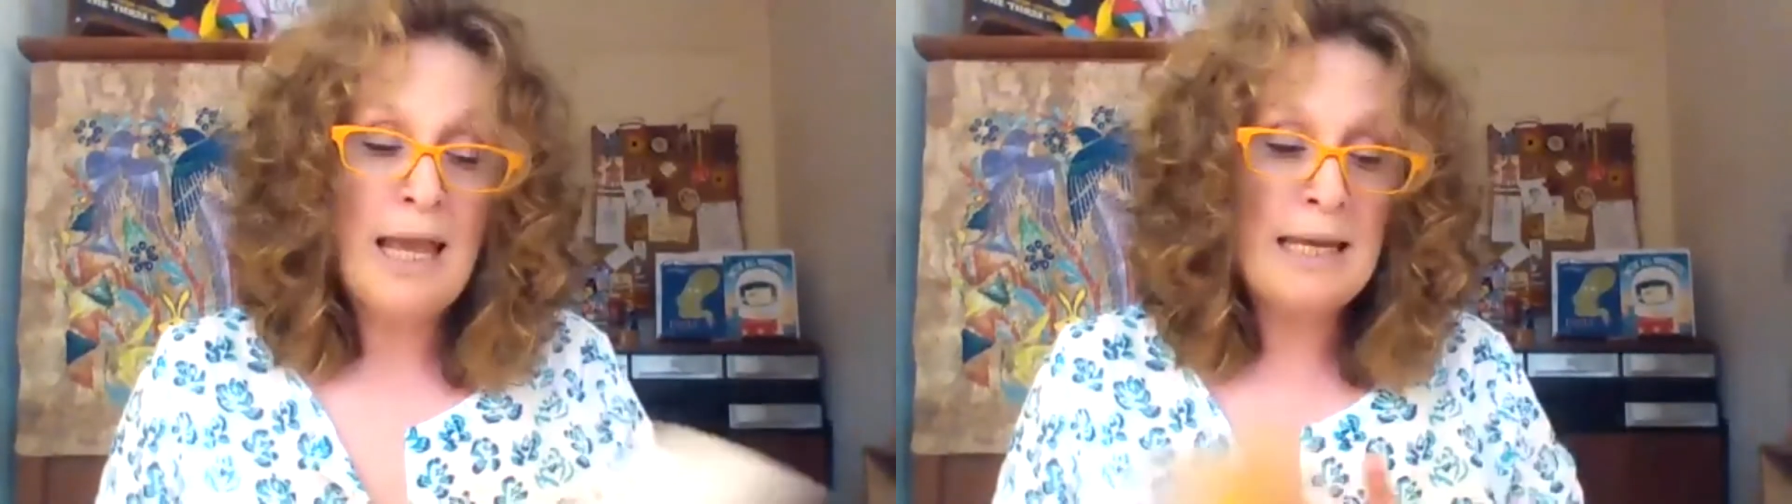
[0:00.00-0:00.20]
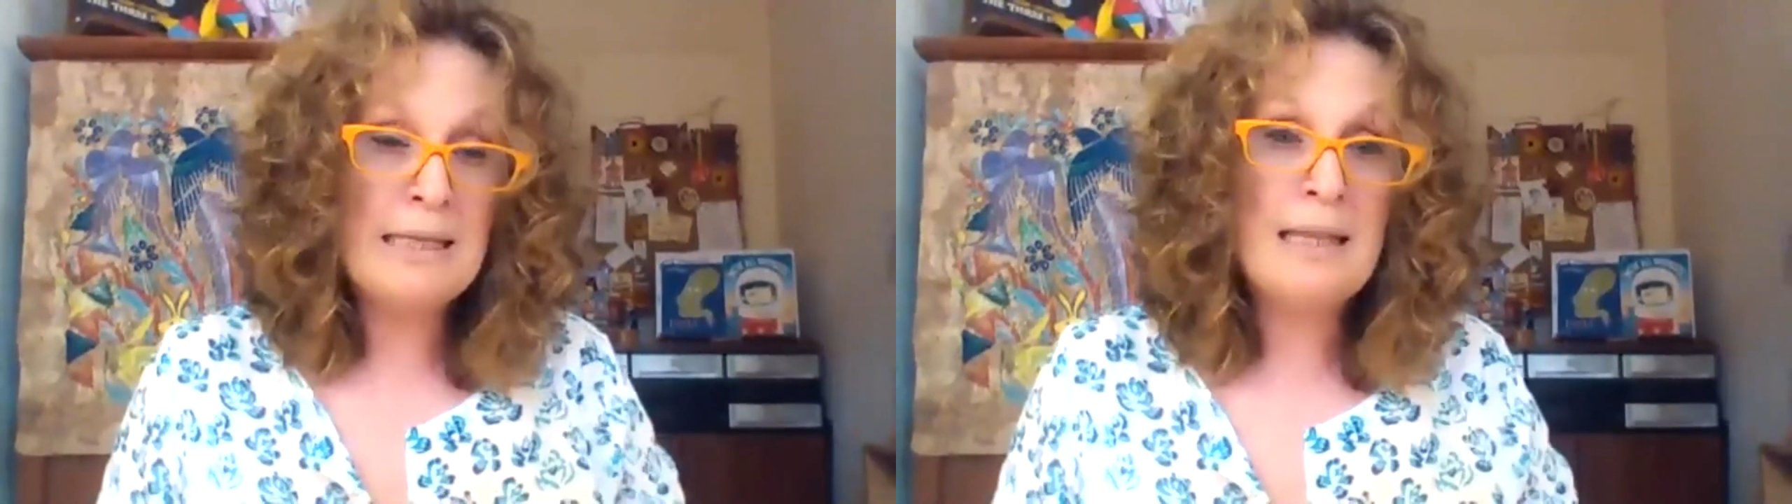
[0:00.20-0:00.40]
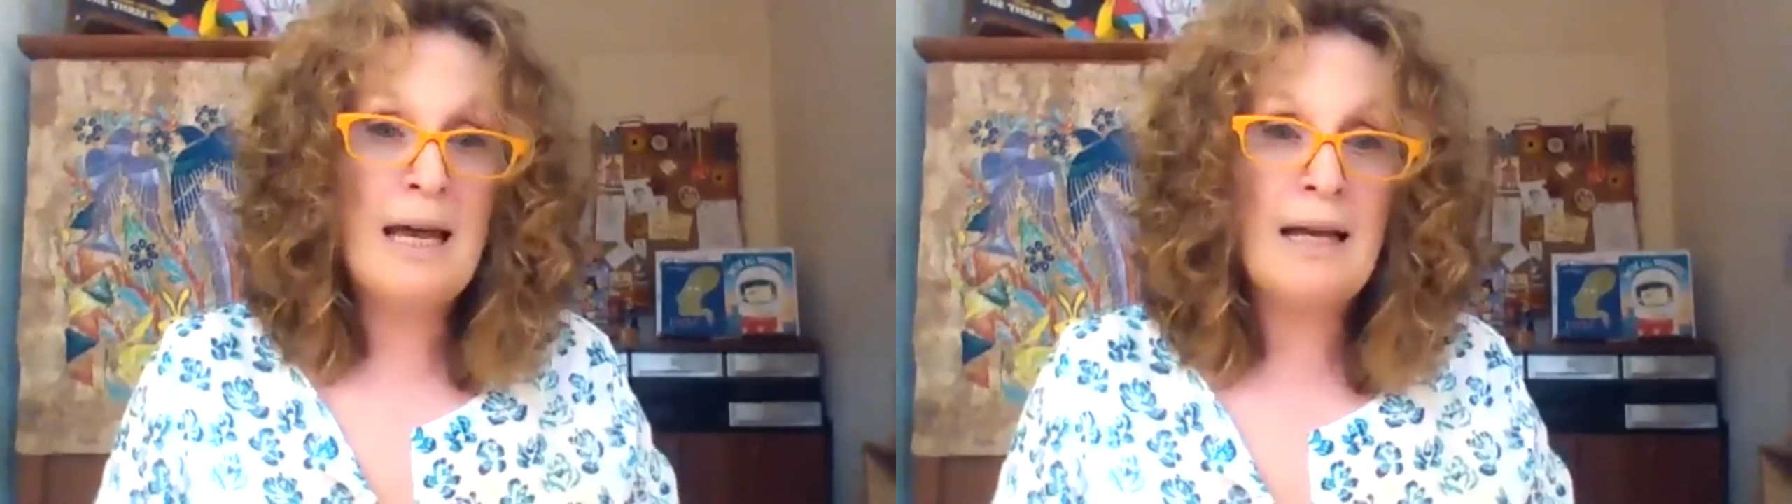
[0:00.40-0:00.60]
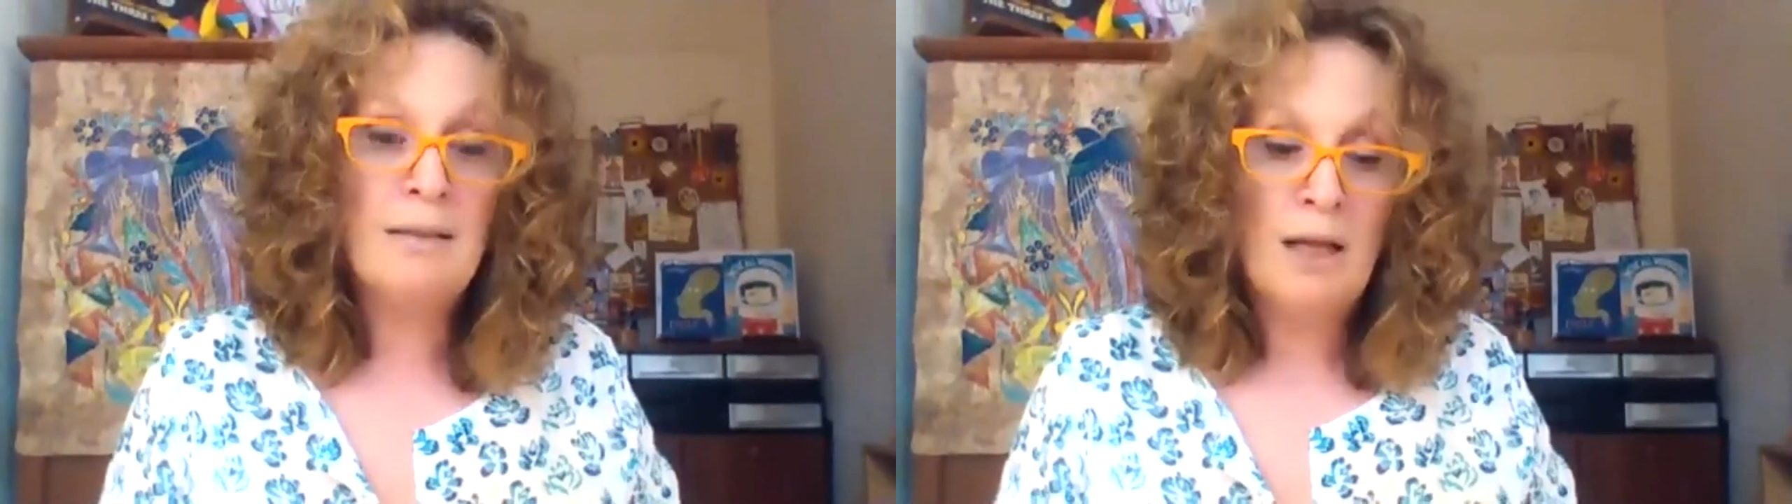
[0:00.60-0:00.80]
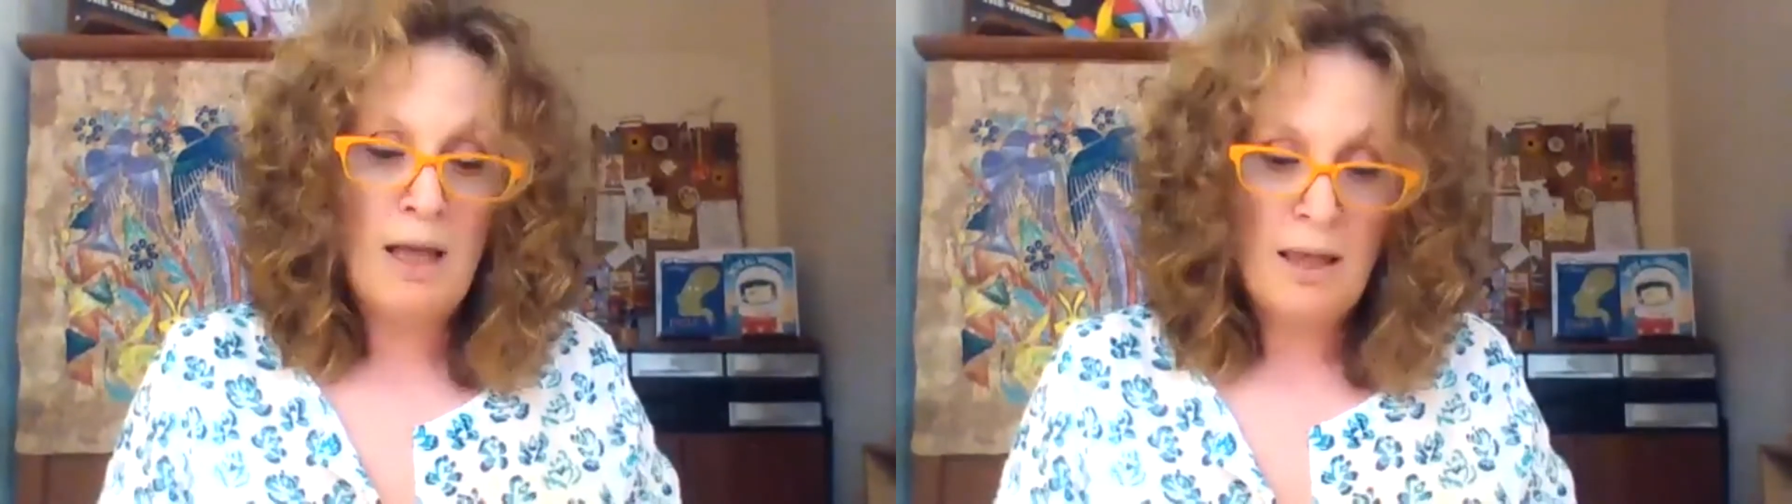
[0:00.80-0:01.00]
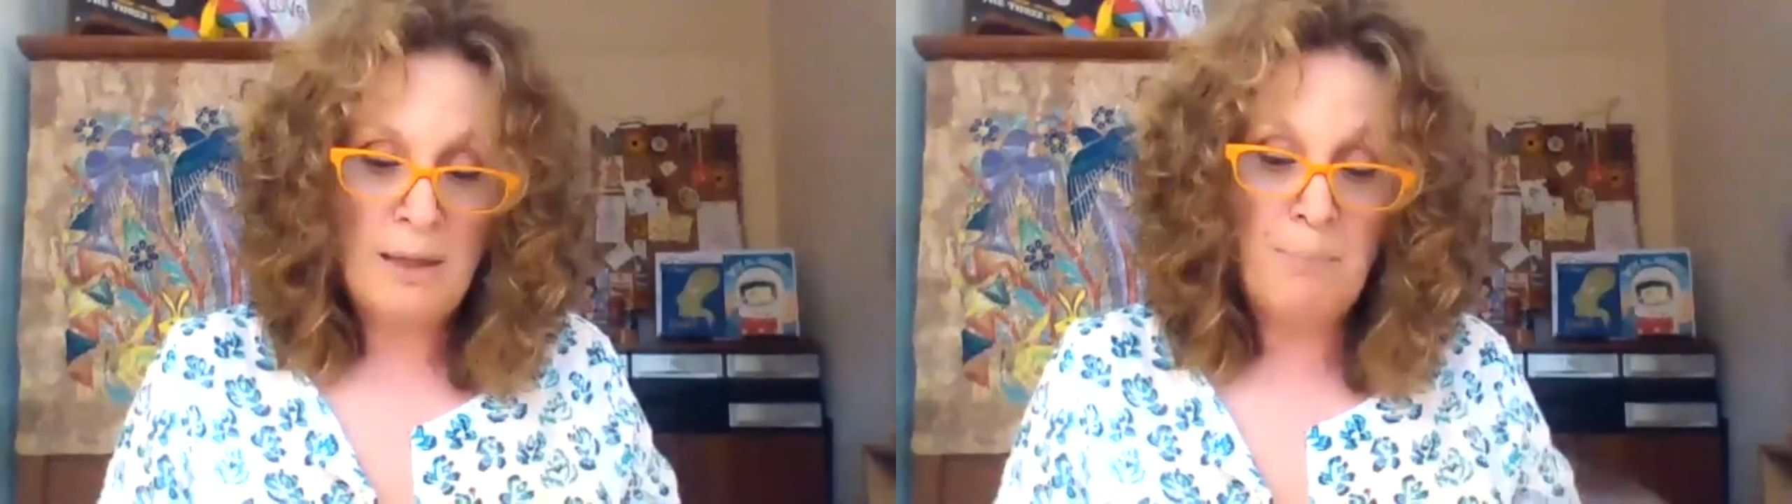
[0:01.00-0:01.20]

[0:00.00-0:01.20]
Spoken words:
is that the